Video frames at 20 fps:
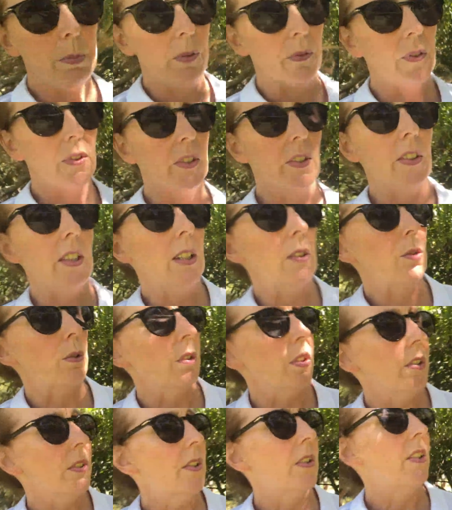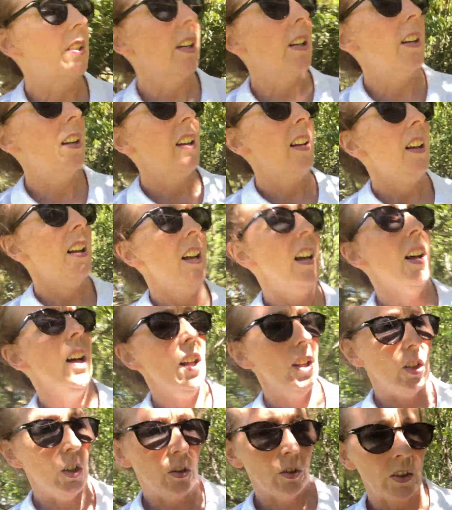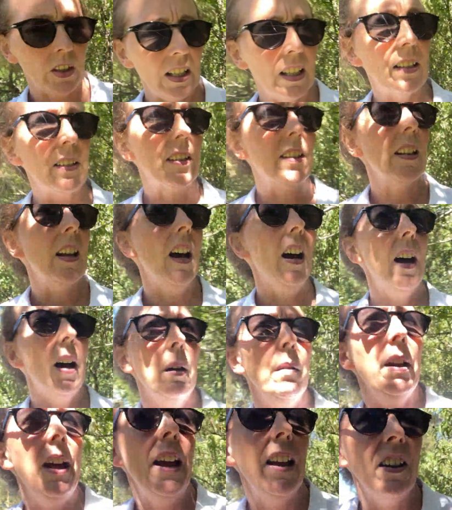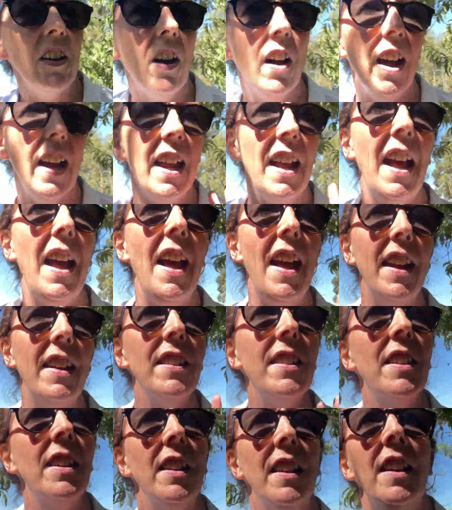of citrus along this, and I had